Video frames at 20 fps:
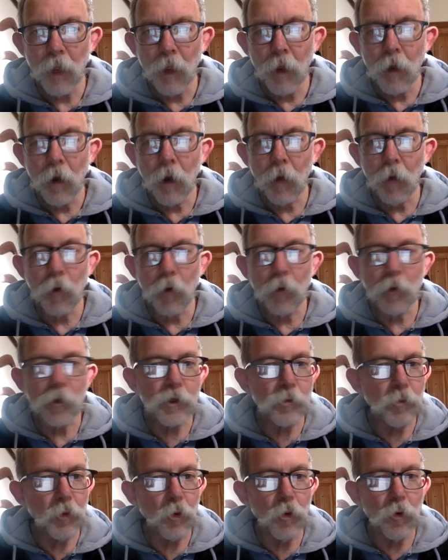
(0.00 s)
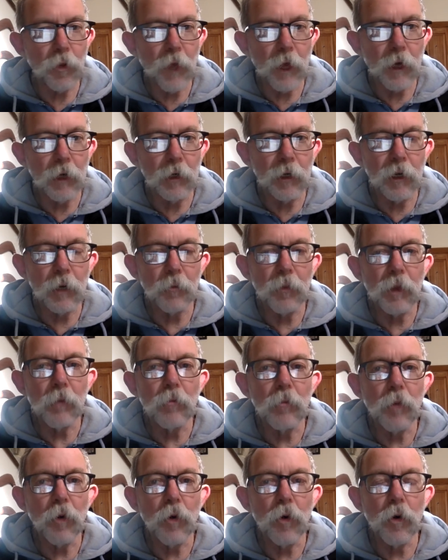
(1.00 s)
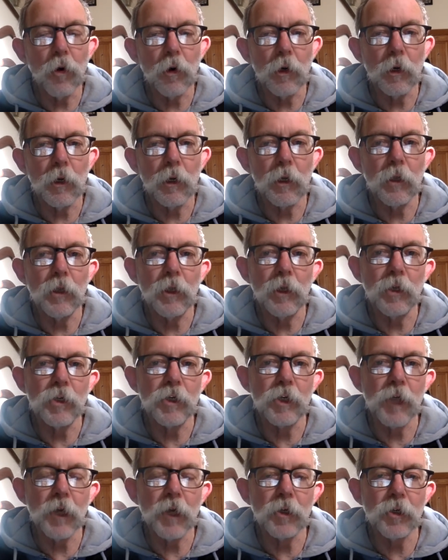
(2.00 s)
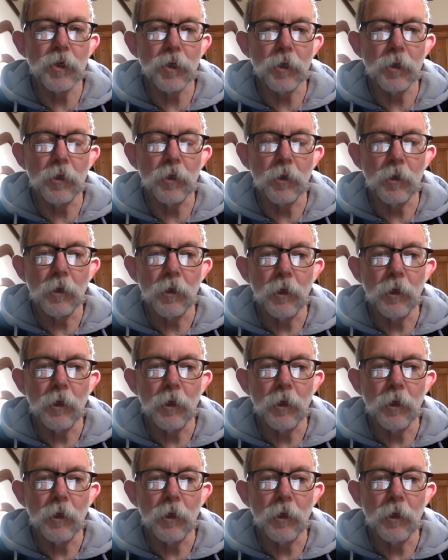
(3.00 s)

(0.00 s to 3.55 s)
I want to explore that a little bit more in this section.